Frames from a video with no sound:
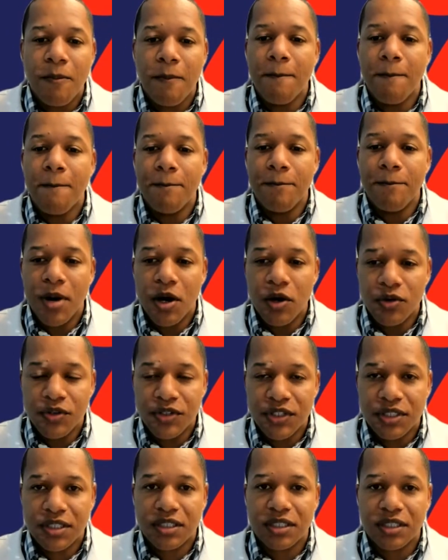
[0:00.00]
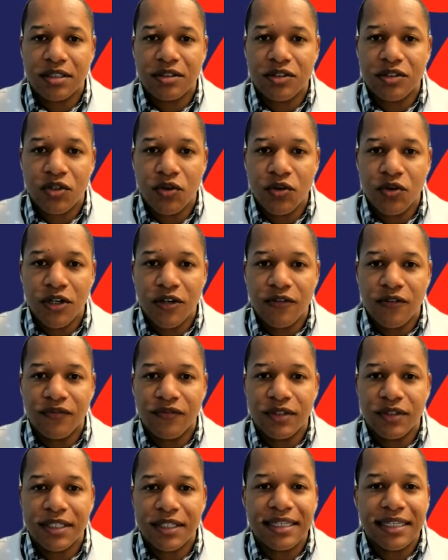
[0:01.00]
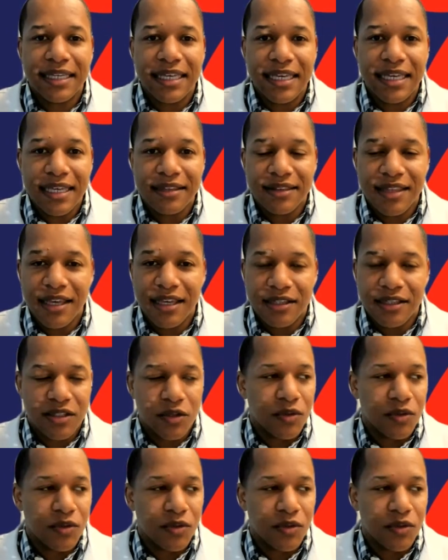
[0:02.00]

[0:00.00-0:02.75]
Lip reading: most sort of kid things.